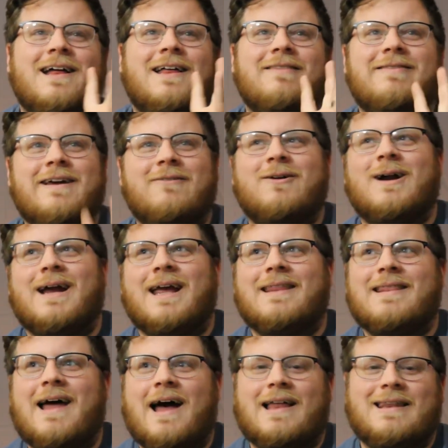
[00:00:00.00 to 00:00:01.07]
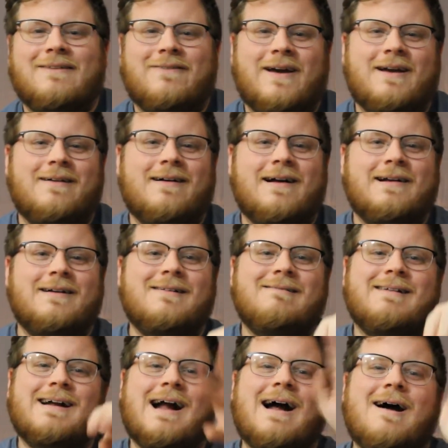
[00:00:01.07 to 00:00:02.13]
they were in the elevator and
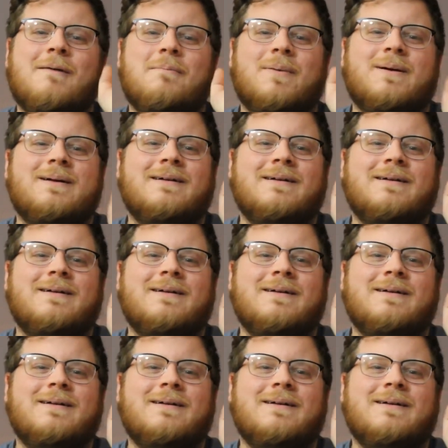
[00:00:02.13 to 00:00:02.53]
going up.